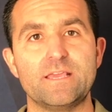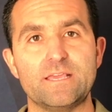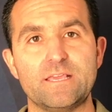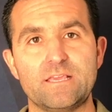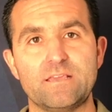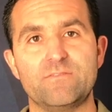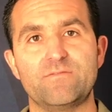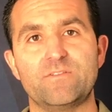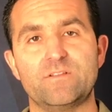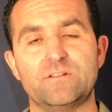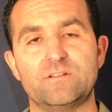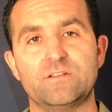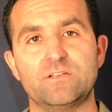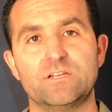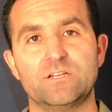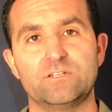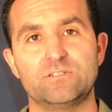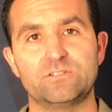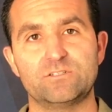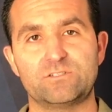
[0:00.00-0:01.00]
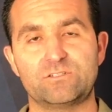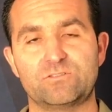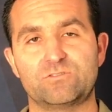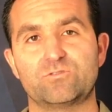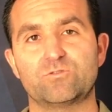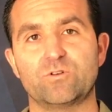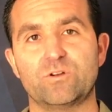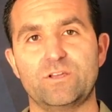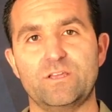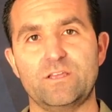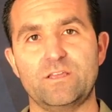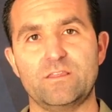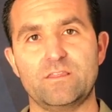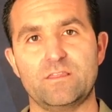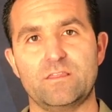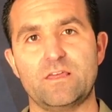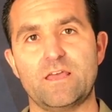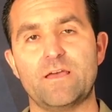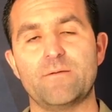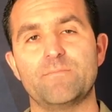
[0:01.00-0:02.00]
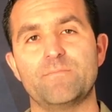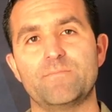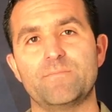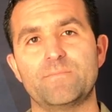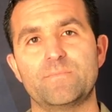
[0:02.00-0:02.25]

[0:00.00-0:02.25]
even destroying them.